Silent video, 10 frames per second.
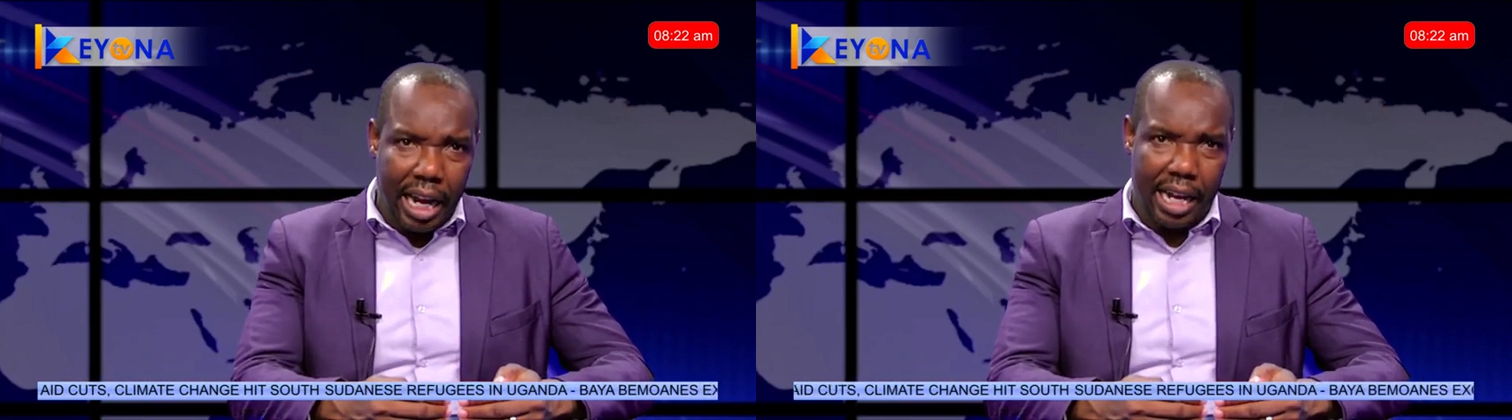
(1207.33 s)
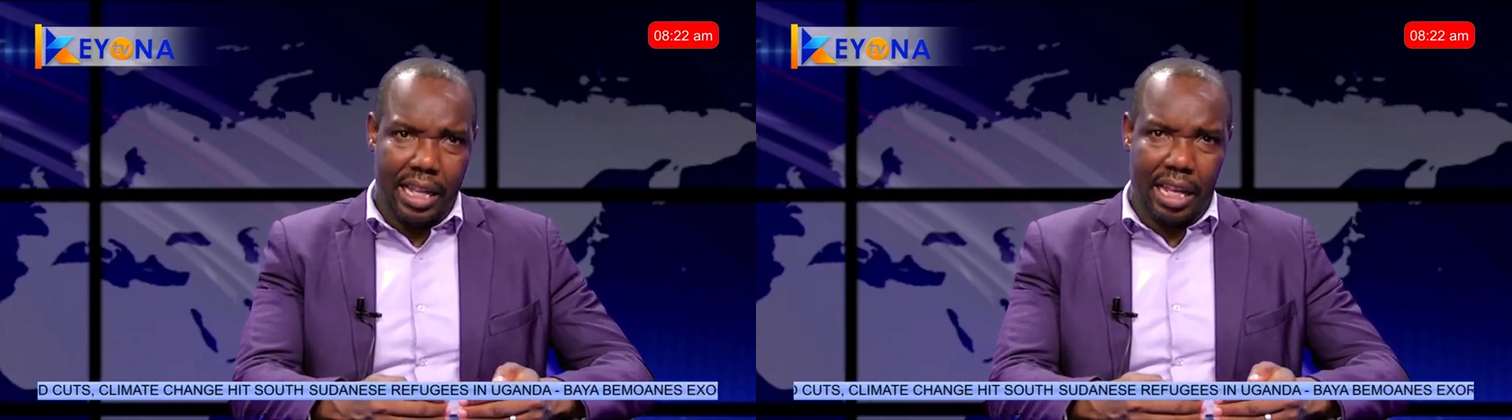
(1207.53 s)

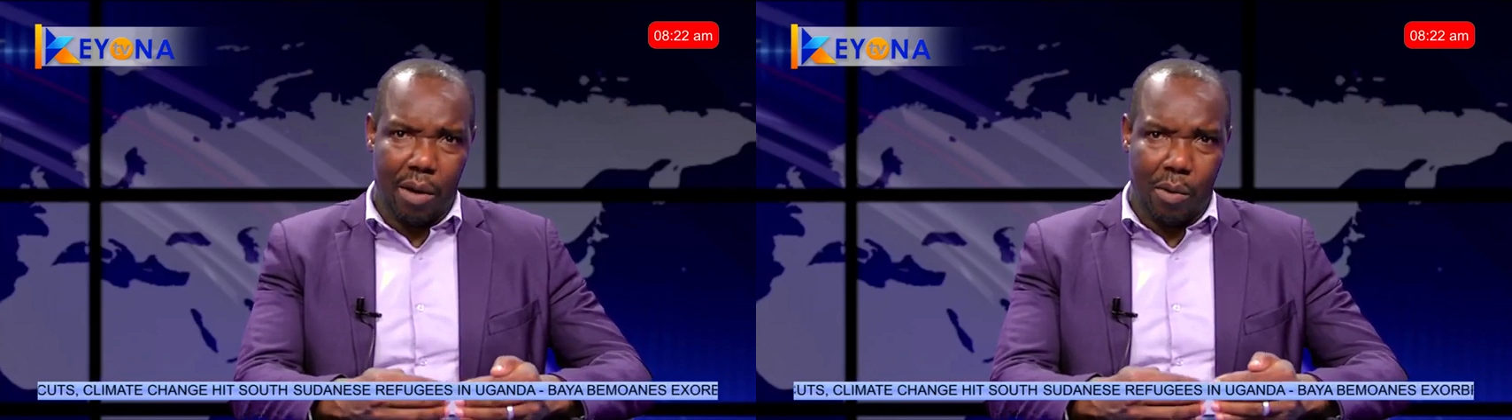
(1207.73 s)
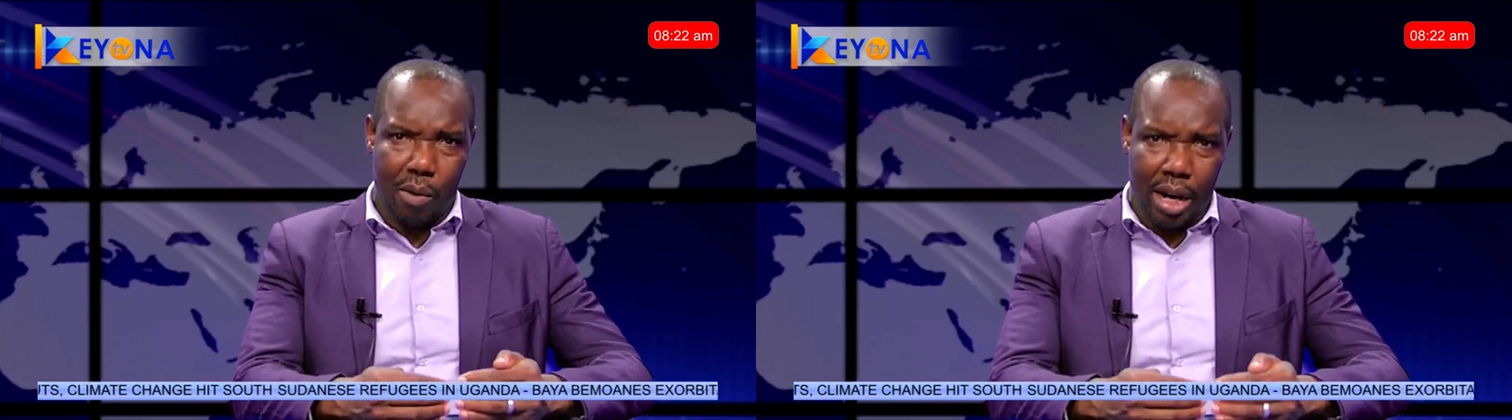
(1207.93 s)

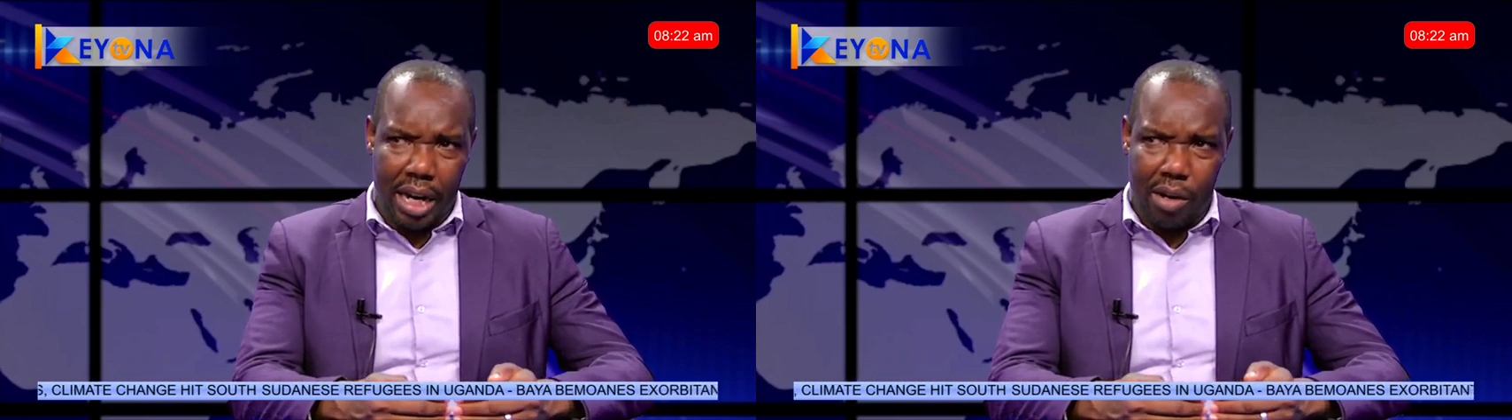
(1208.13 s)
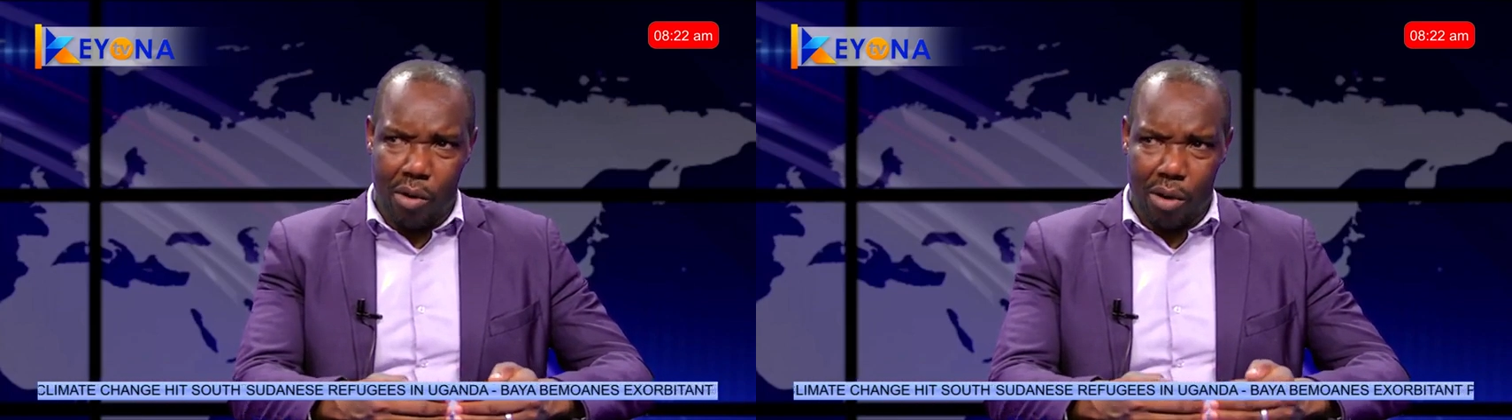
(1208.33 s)
either
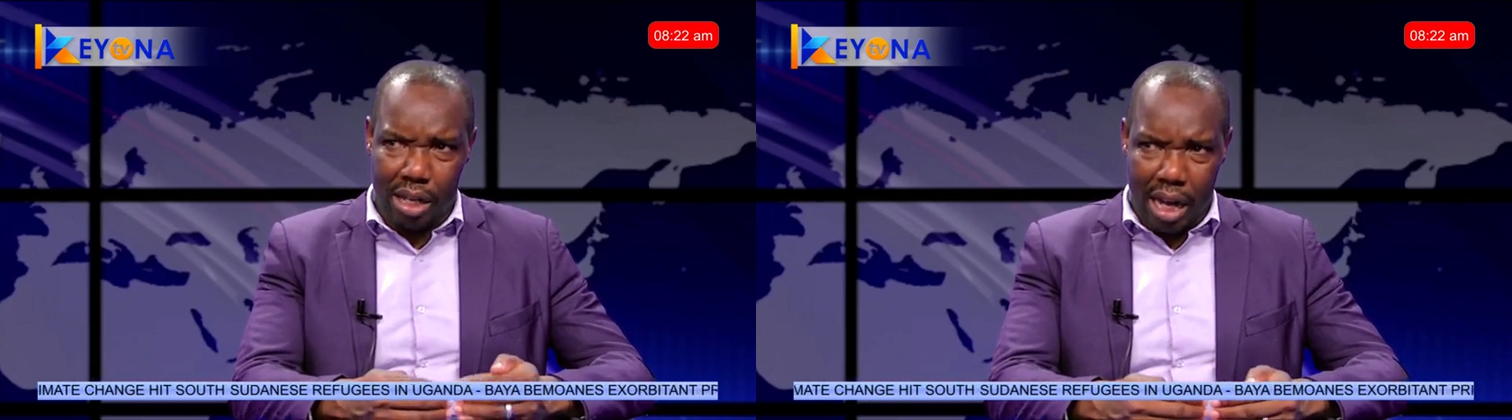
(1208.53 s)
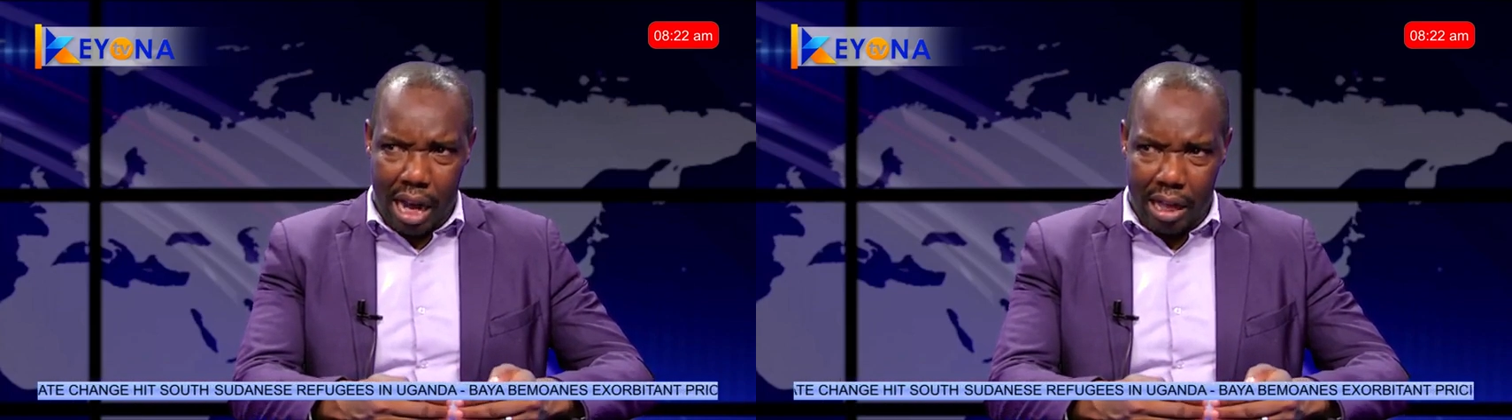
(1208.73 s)
way or
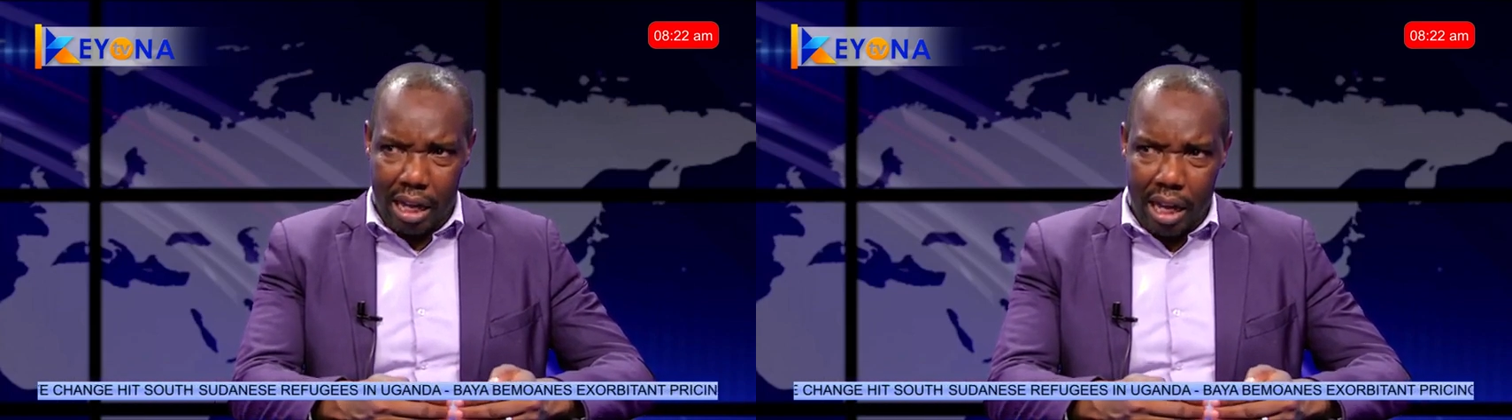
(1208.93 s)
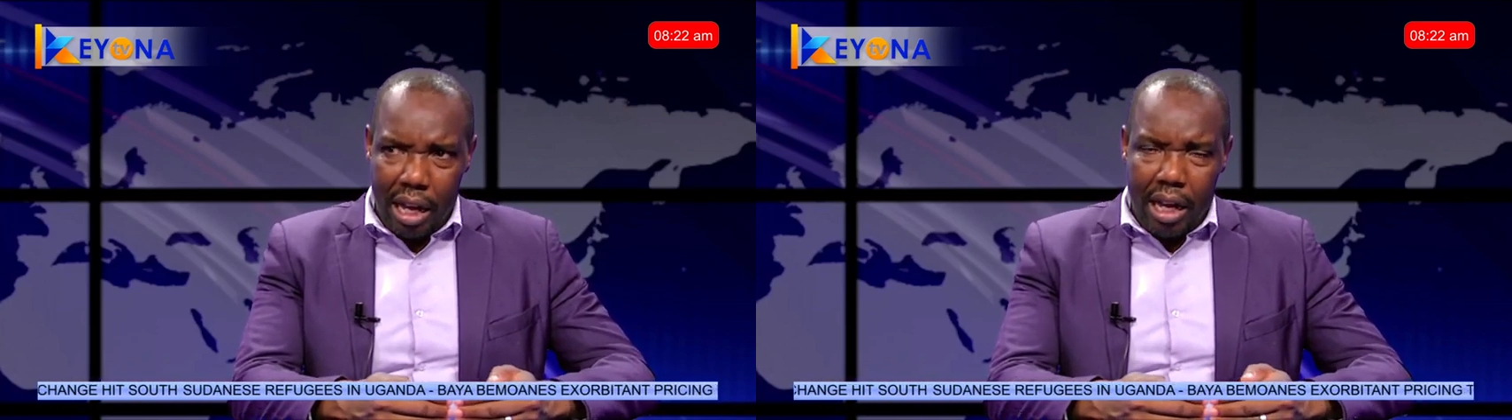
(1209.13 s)
the other.